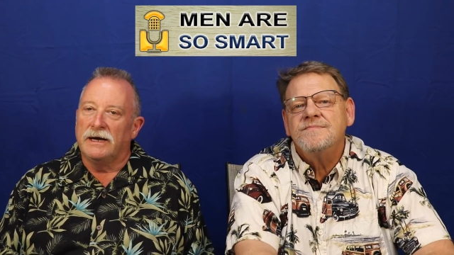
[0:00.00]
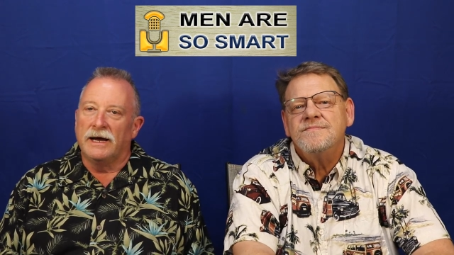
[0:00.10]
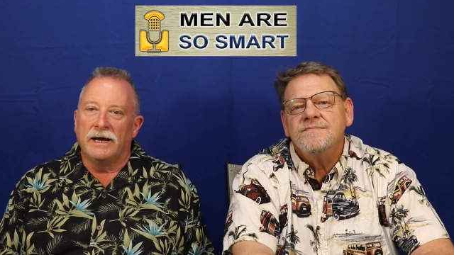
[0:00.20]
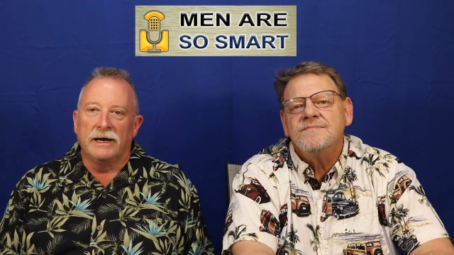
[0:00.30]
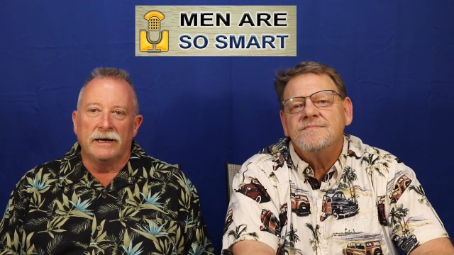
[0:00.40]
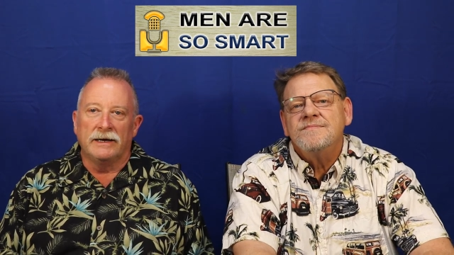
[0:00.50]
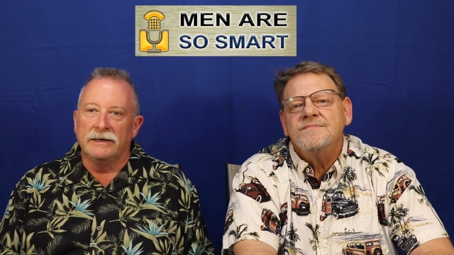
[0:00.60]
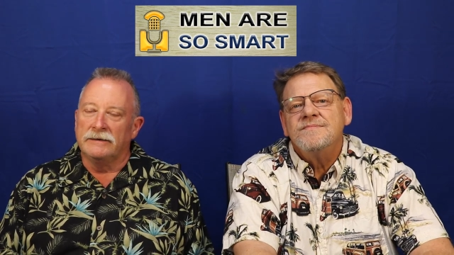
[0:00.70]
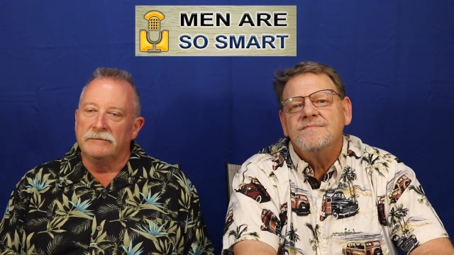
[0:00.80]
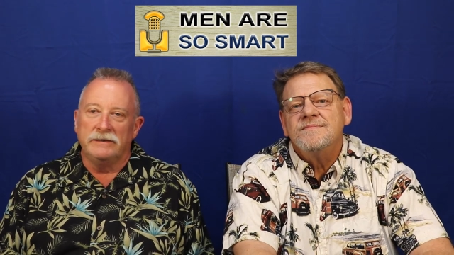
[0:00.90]

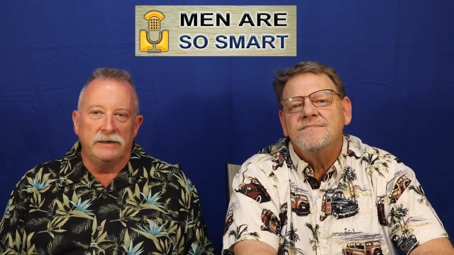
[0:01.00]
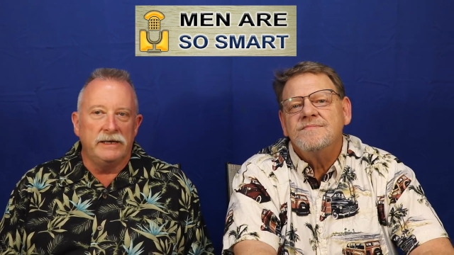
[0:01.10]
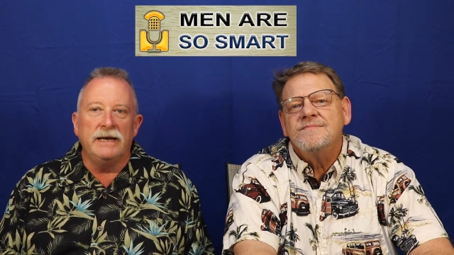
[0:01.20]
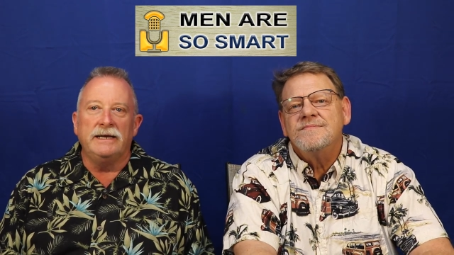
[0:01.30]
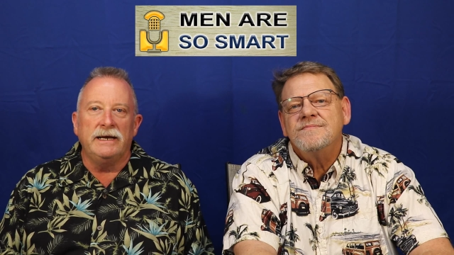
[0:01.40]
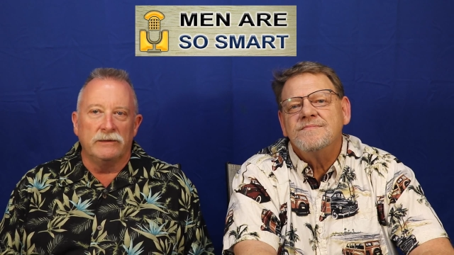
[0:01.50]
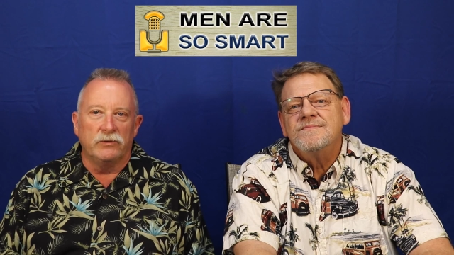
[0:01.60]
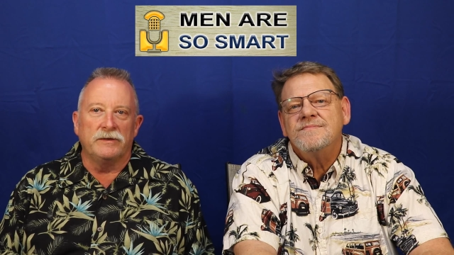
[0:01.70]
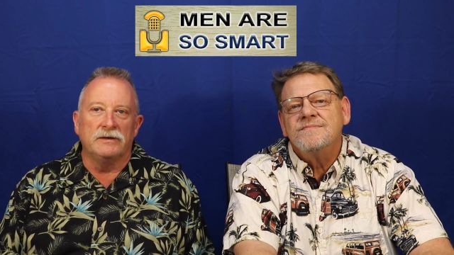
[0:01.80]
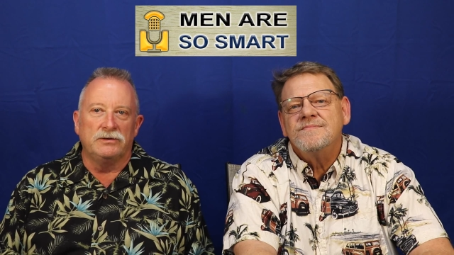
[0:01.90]
Speaker 1: Uh, you need to eat them
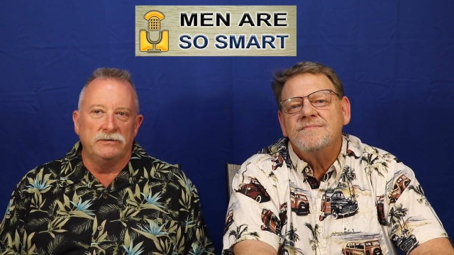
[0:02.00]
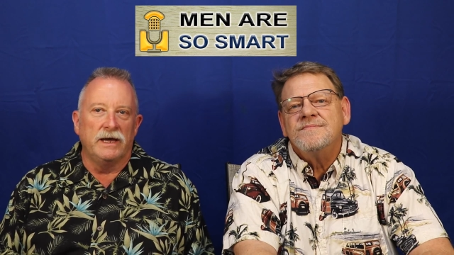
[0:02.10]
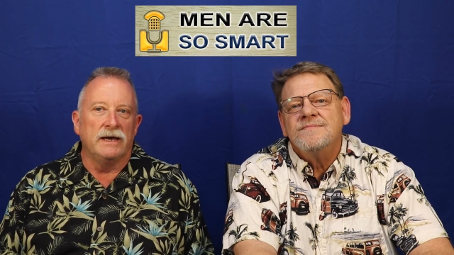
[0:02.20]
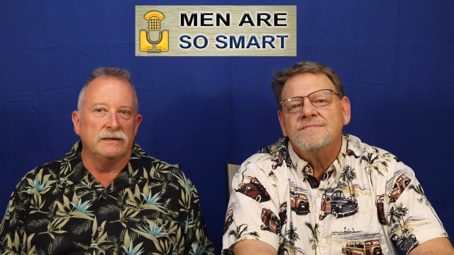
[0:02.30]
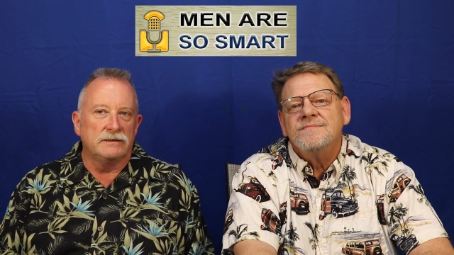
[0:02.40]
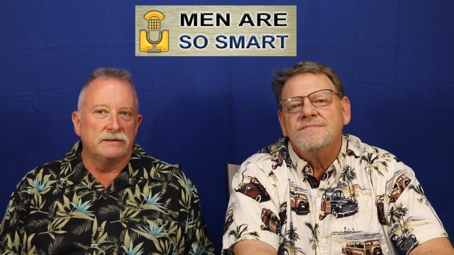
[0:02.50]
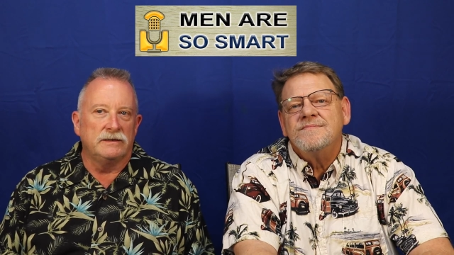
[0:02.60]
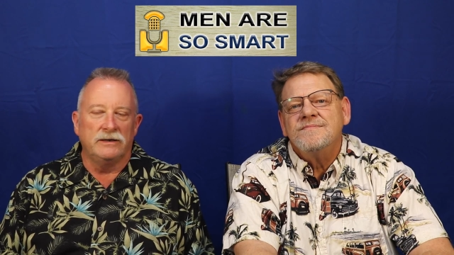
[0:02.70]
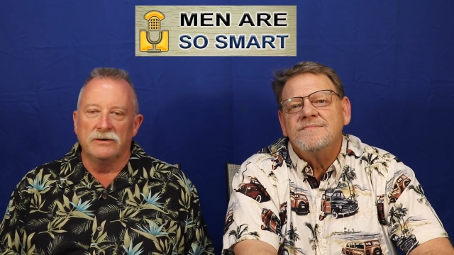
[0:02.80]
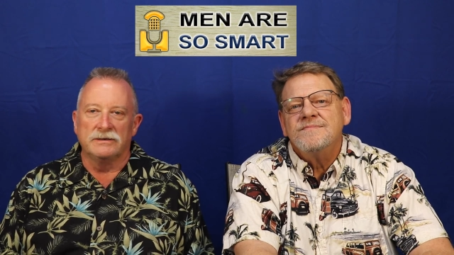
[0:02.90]
within two days.
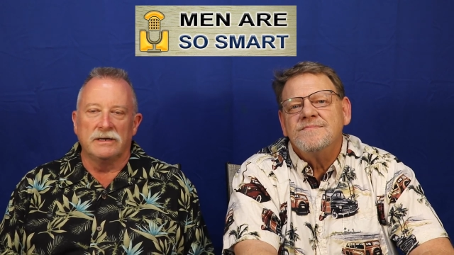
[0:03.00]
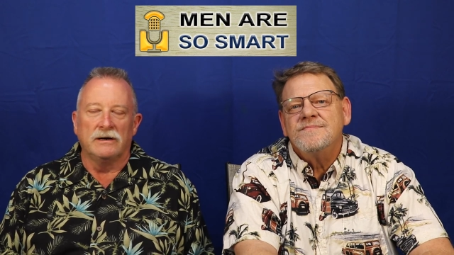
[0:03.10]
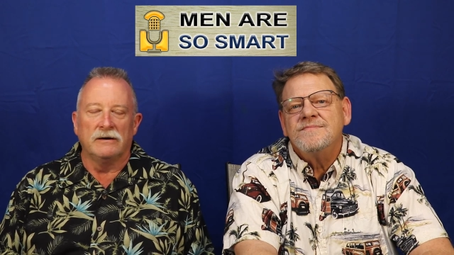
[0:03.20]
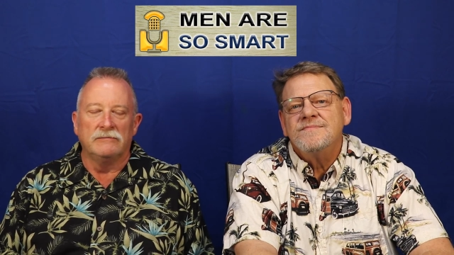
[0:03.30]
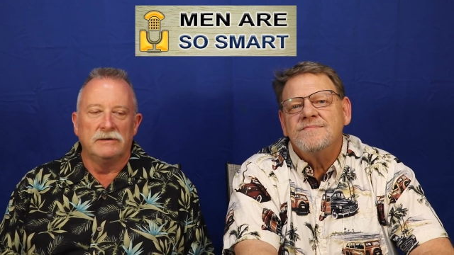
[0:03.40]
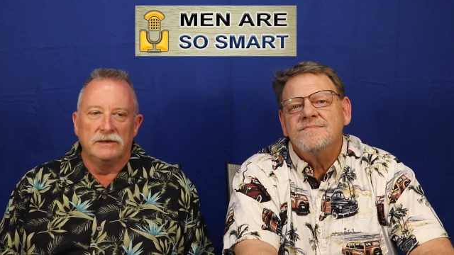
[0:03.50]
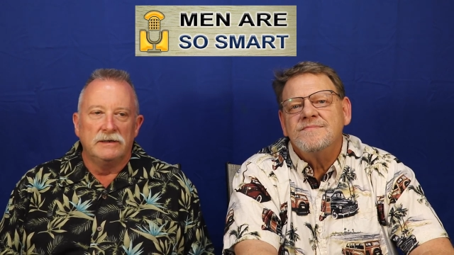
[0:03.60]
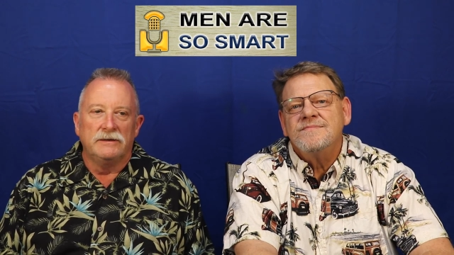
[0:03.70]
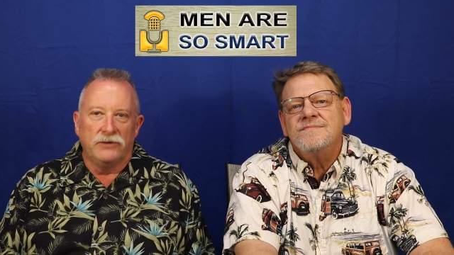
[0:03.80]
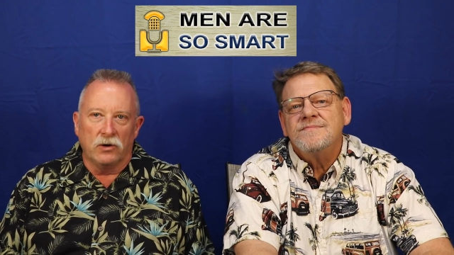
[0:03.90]
He goes, they're
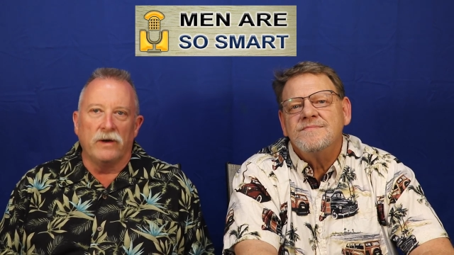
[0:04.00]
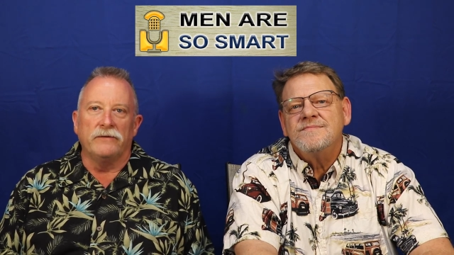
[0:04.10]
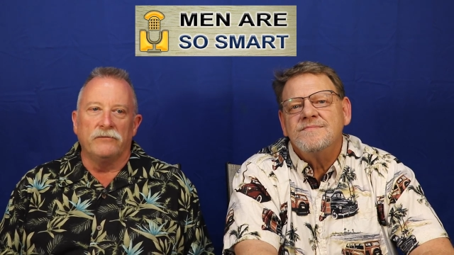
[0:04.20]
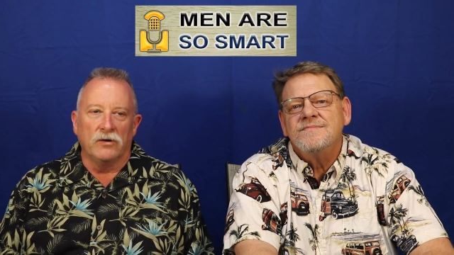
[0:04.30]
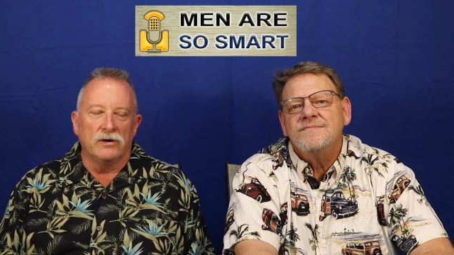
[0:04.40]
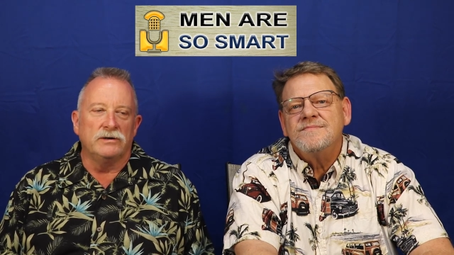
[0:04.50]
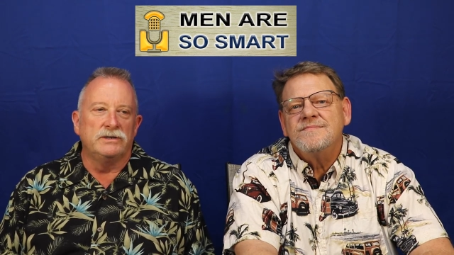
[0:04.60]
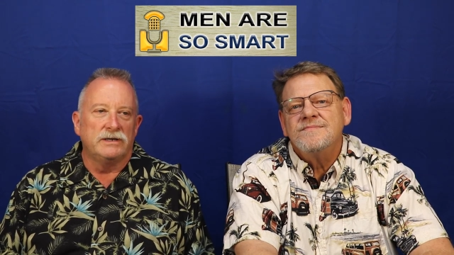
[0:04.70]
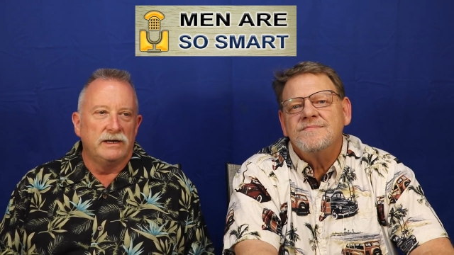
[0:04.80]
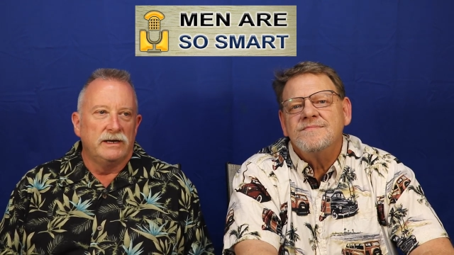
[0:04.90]
they're on the
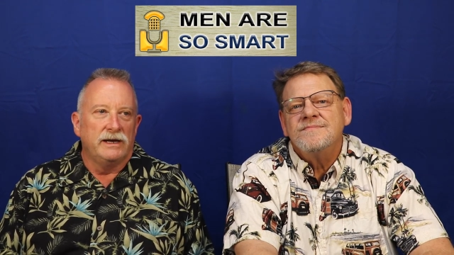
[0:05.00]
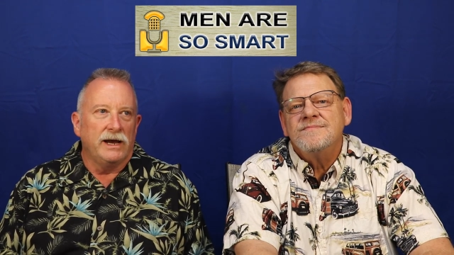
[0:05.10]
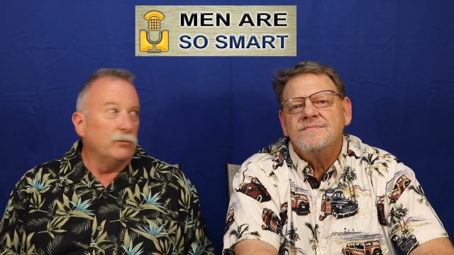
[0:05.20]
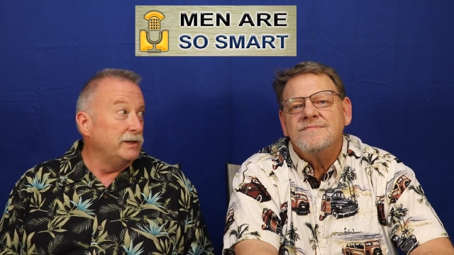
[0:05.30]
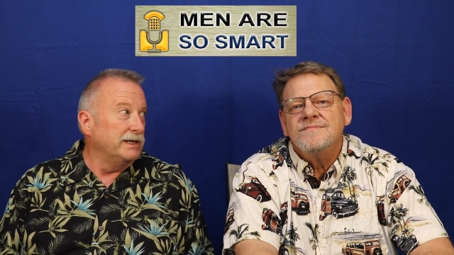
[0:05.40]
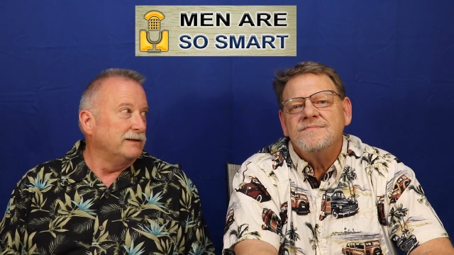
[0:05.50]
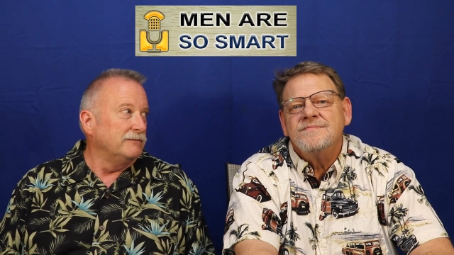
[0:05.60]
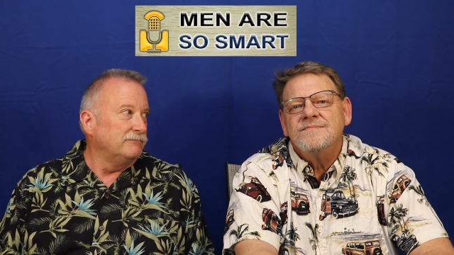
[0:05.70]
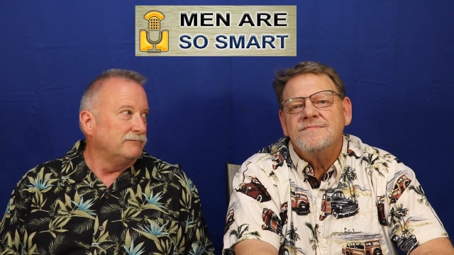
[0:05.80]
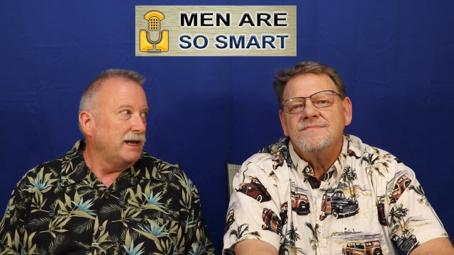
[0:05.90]
verge. We
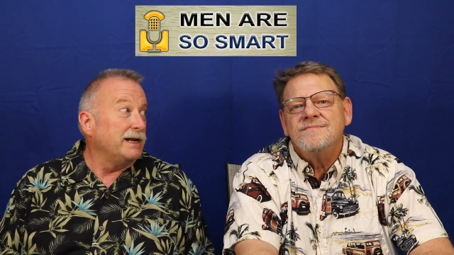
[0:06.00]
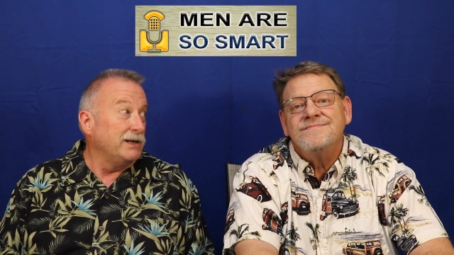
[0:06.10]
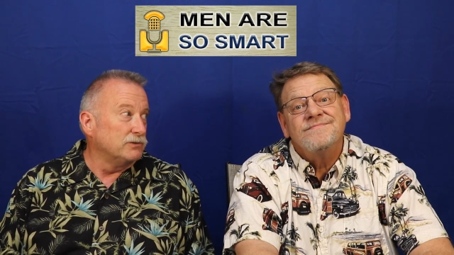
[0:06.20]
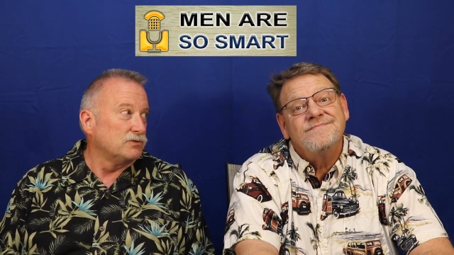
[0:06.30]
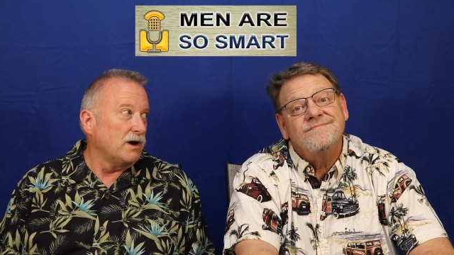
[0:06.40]
didn't, and he was